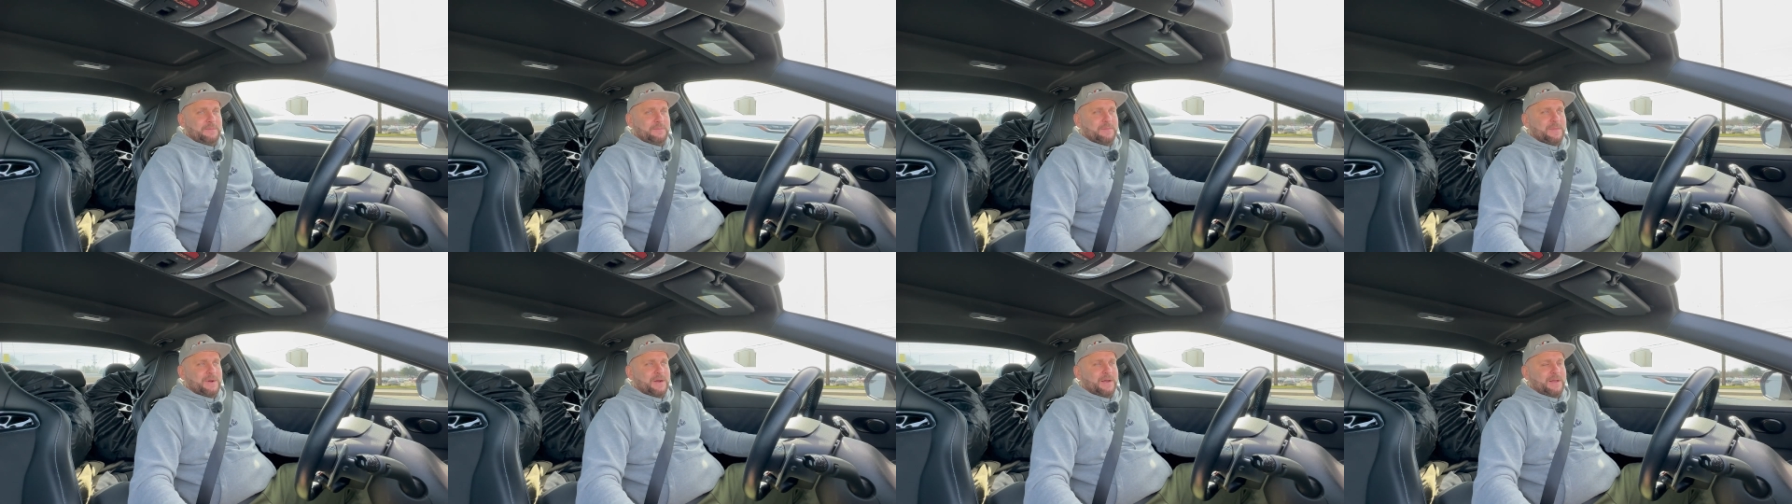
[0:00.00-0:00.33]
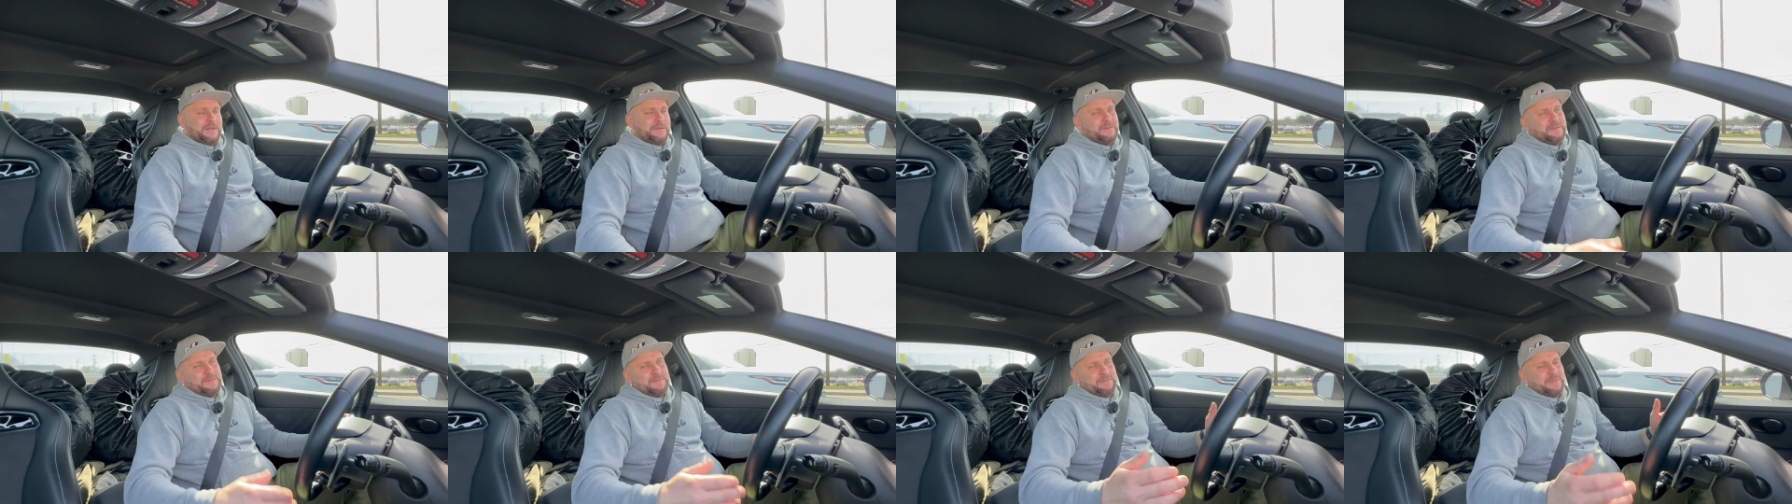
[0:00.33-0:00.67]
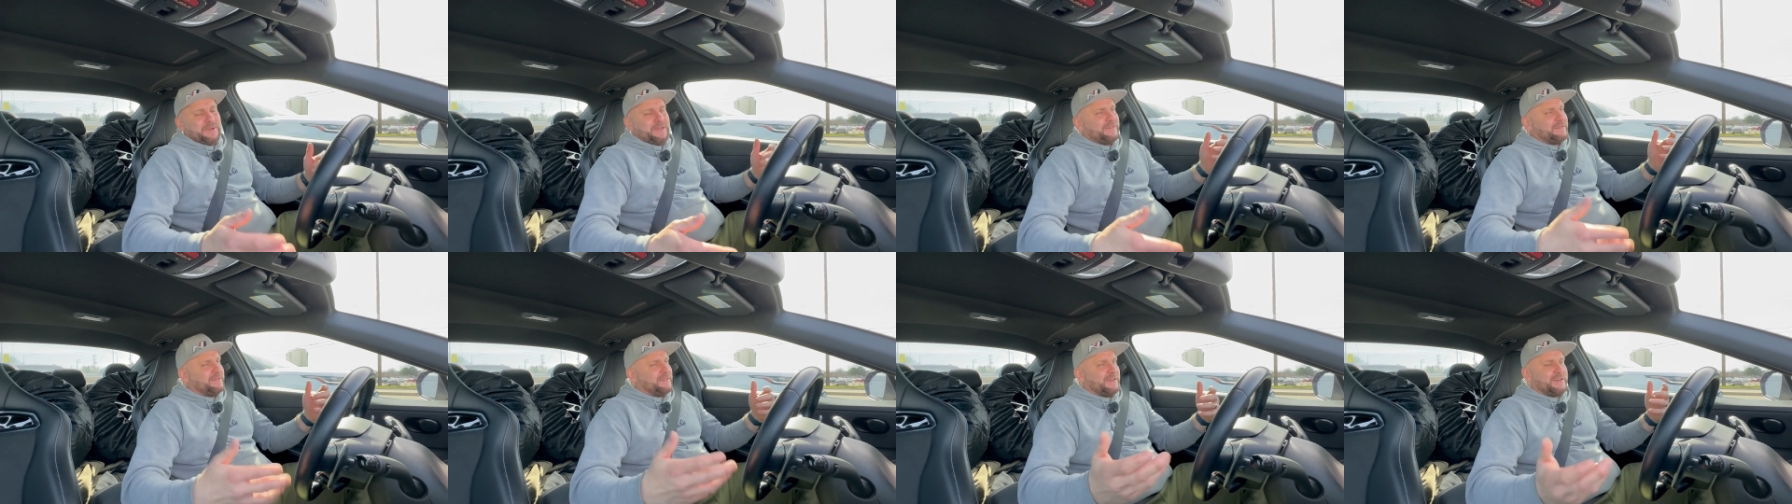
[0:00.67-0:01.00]
But
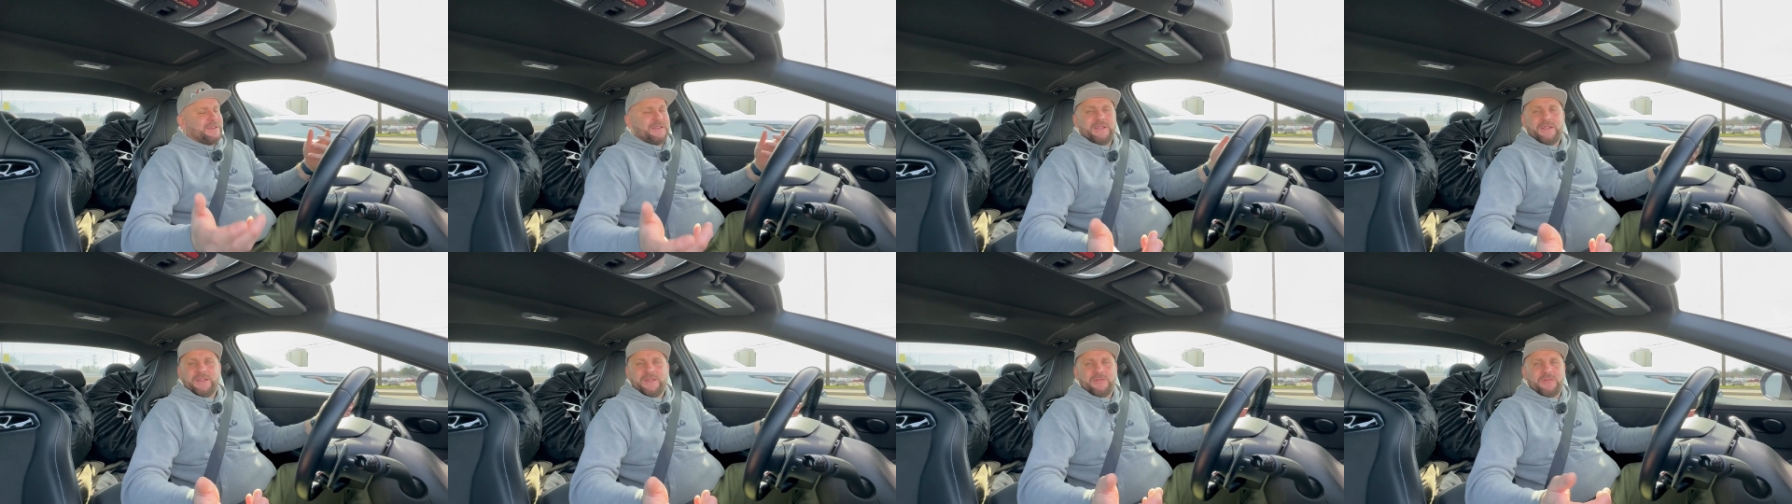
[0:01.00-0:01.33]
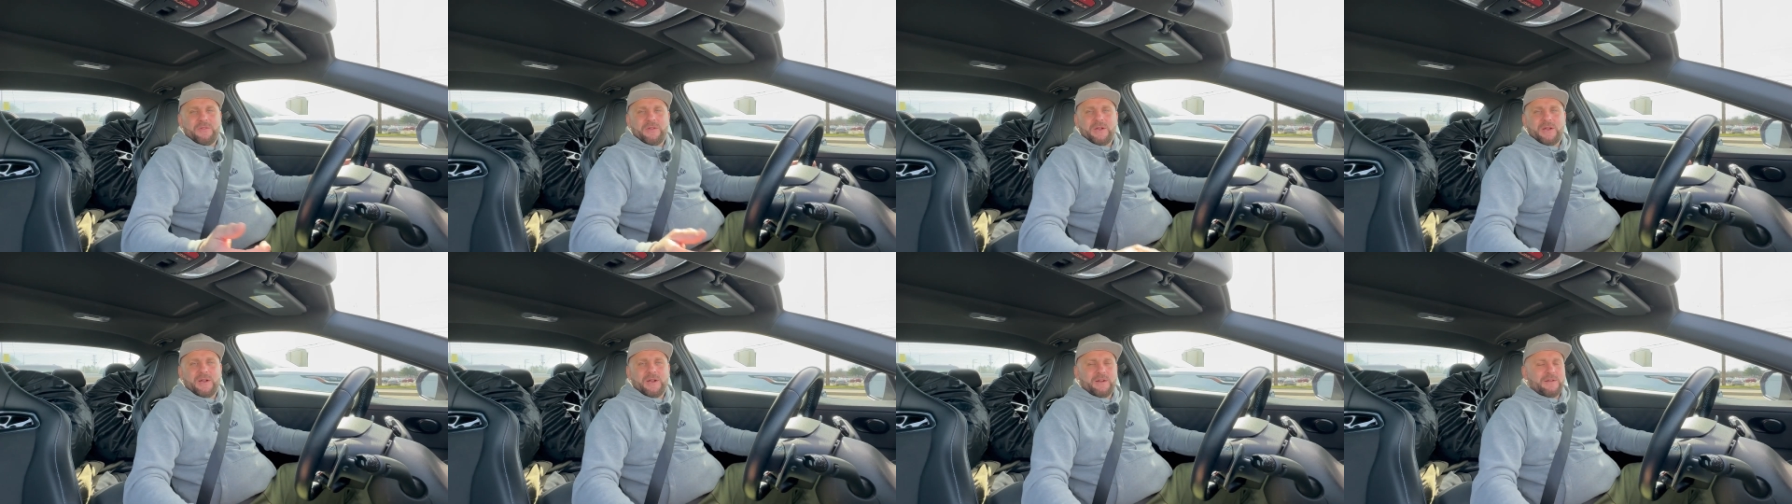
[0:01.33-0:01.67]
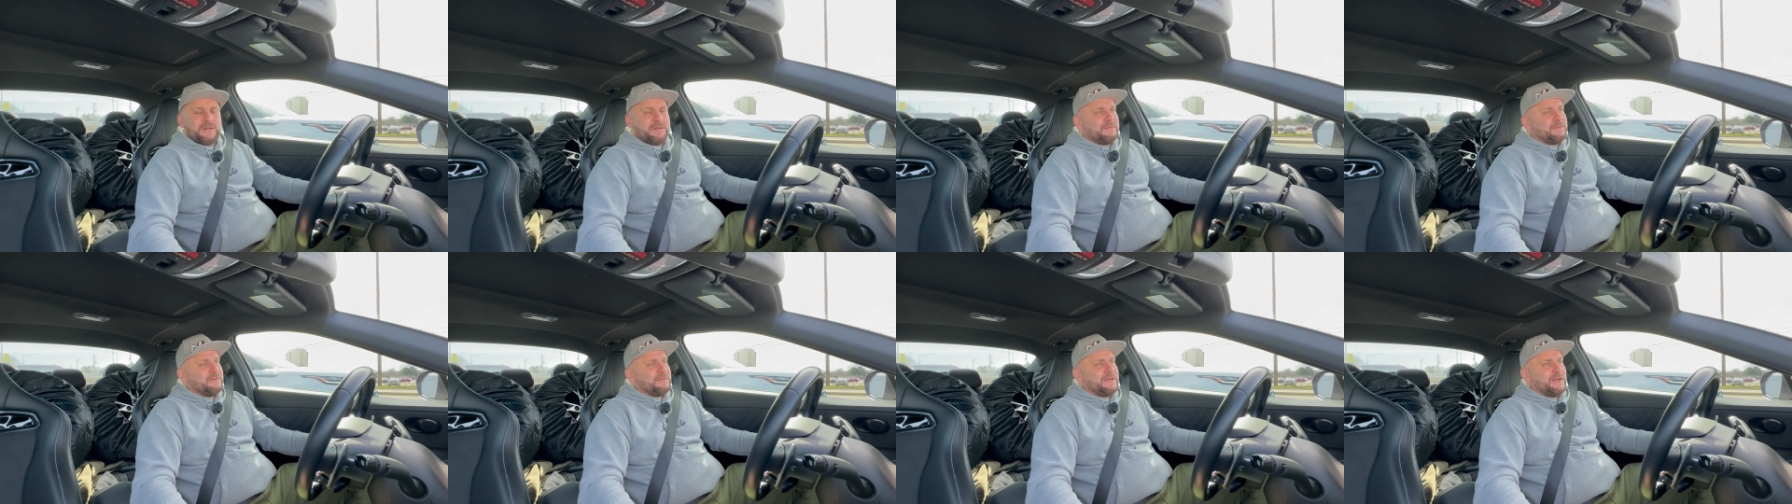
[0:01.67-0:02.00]
basically,
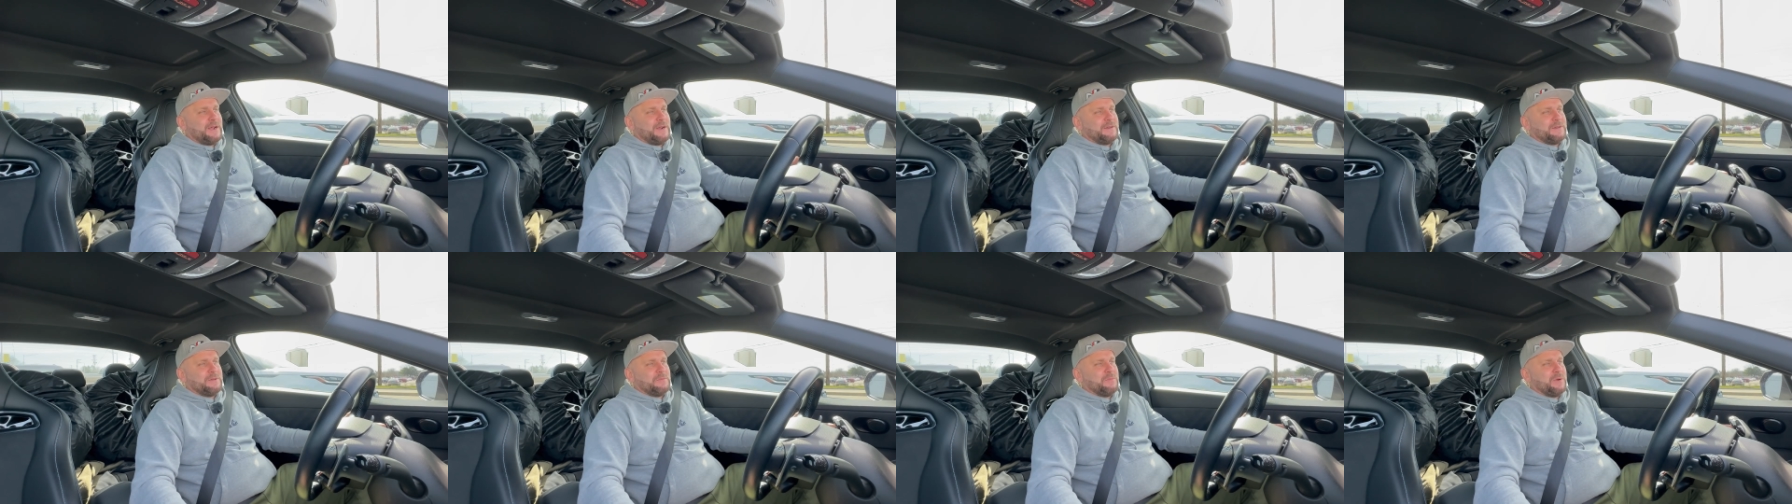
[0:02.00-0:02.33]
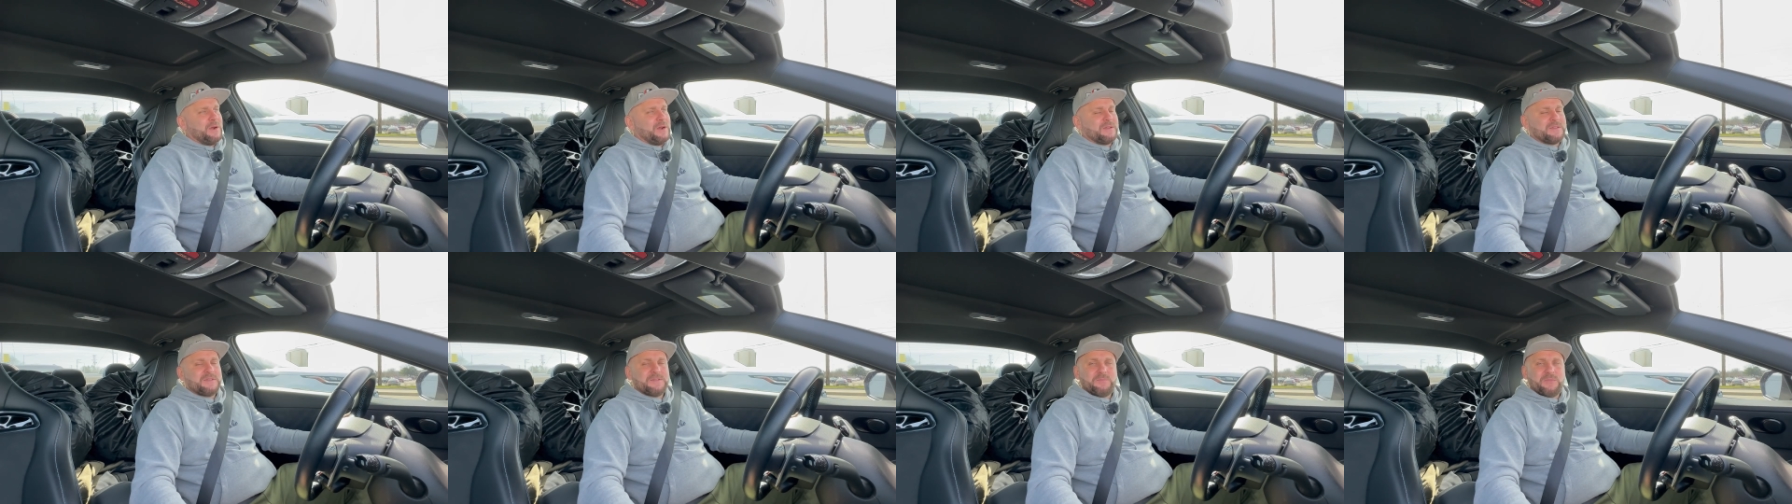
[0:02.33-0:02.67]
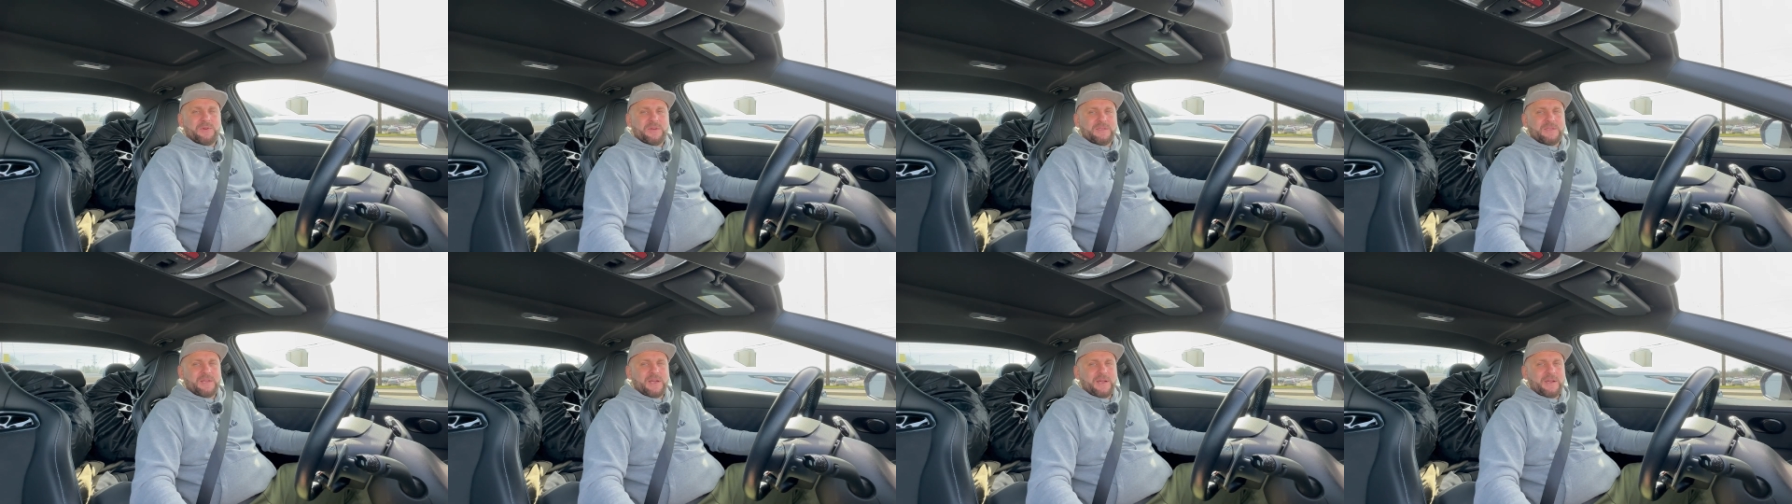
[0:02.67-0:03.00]
$300
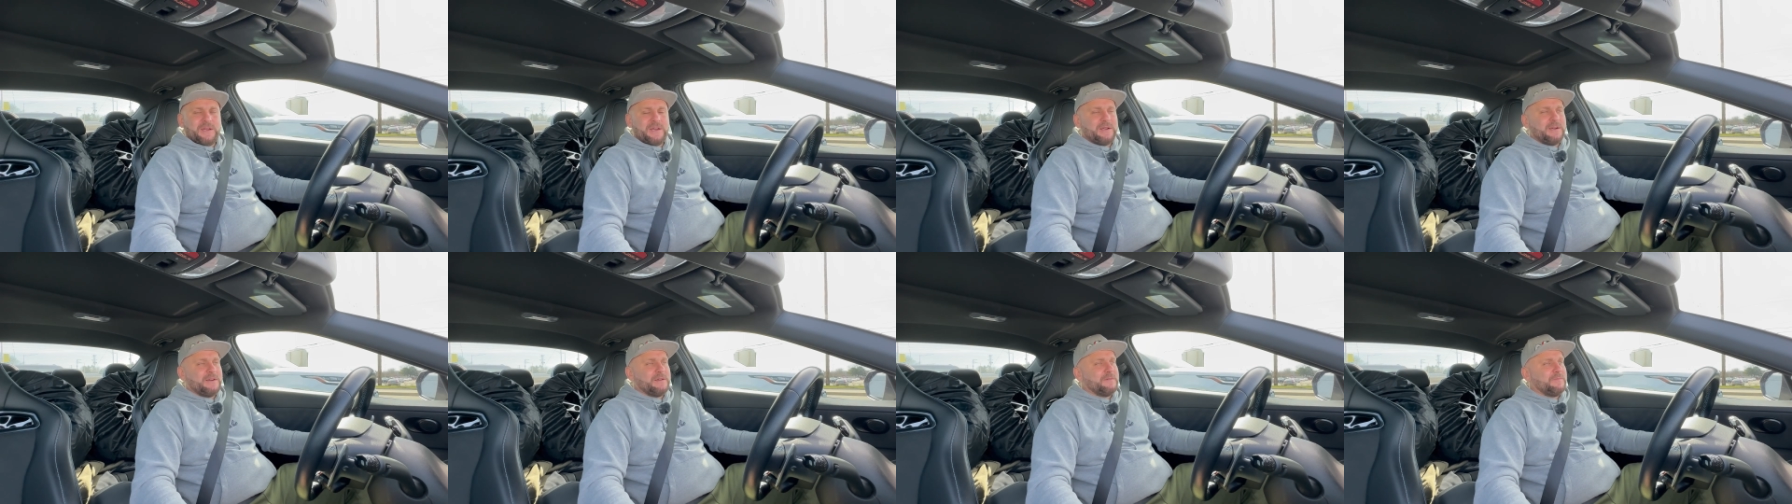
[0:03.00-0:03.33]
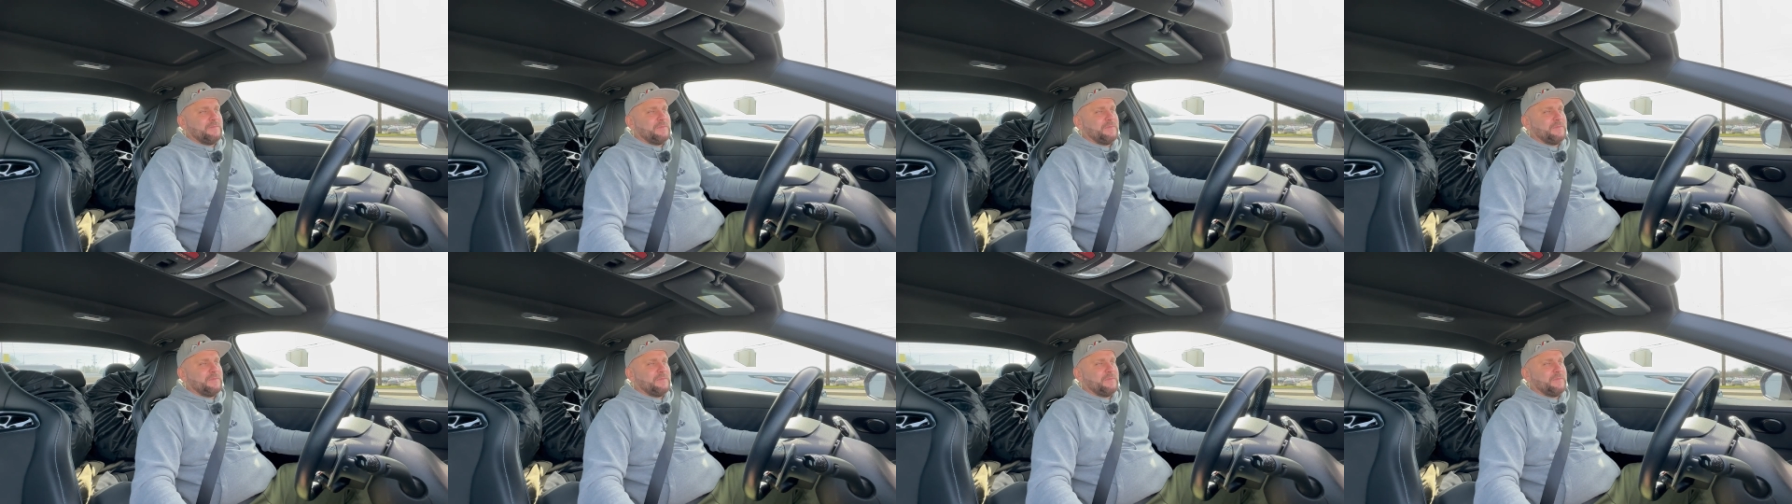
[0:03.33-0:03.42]
per tire.